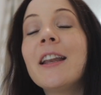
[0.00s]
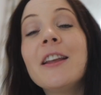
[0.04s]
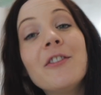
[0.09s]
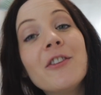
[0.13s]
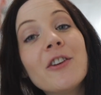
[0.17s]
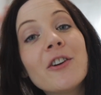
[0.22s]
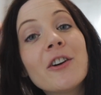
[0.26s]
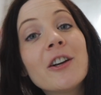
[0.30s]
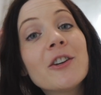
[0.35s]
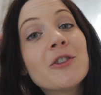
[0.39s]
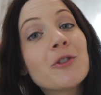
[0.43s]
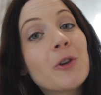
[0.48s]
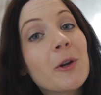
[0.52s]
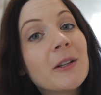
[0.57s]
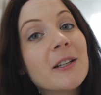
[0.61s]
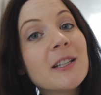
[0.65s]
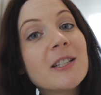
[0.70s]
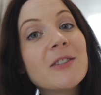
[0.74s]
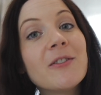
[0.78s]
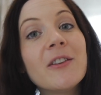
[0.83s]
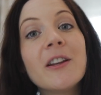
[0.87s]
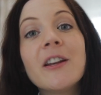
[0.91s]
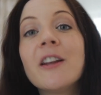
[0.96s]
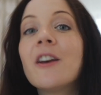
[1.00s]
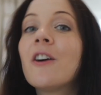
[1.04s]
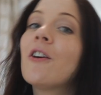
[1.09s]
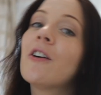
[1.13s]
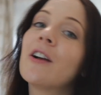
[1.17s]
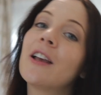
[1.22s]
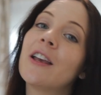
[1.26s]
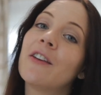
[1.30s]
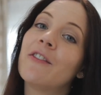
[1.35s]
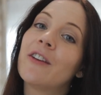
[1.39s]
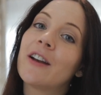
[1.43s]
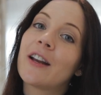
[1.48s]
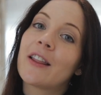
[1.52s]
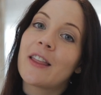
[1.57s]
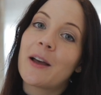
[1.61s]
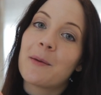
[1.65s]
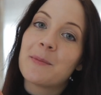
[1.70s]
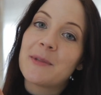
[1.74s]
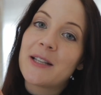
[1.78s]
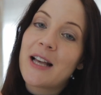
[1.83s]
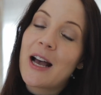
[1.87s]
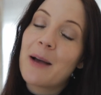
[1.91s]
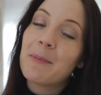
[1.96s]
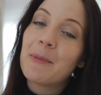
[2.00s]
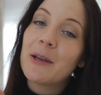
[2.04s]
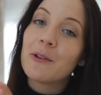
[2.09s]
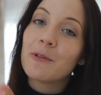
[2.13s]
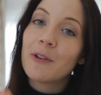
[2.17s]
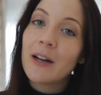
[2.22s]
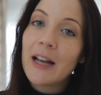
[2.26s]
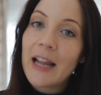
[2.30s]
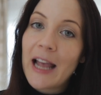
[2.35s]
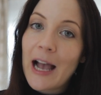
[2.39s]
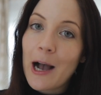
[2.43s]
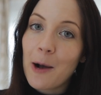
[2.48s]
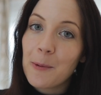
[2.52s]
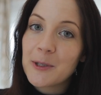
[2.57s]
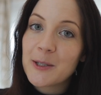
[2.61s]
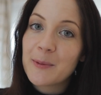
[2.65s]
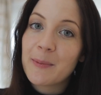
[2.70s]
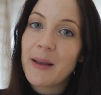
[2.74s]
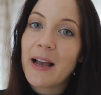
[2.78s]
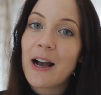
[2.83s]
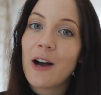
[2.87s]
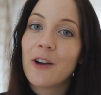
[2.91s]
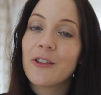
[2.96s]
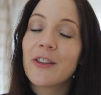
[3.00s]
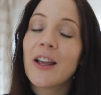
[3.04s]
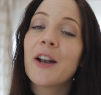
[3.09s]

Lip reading: if you're enjoying this video, give it a thumbs up. It really helps me out.